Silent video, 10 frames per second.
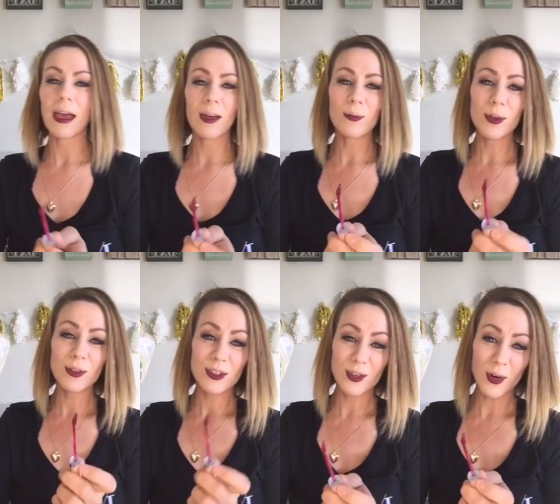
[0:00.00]
I
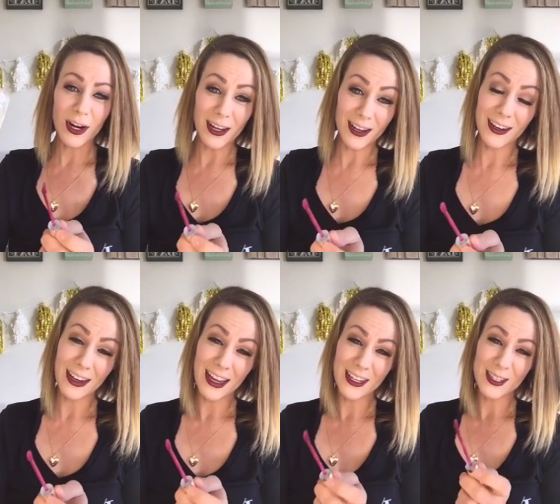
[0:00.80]
almost snorted.
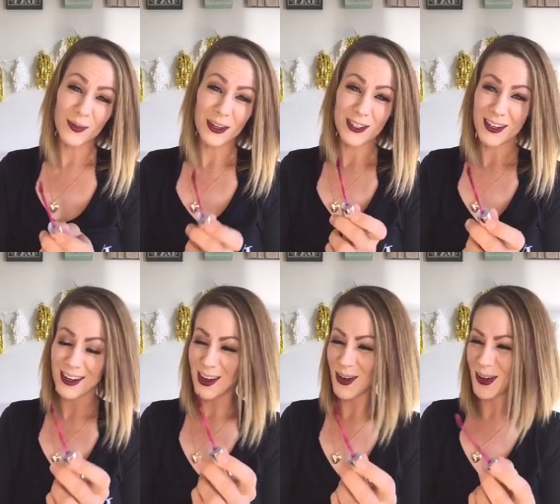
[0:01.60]
I just want you
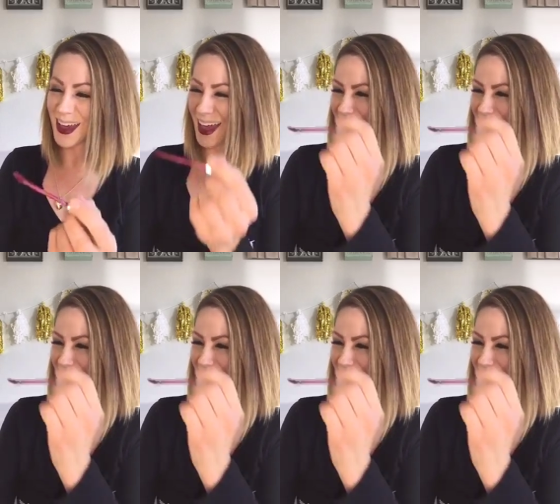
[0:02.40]
to know.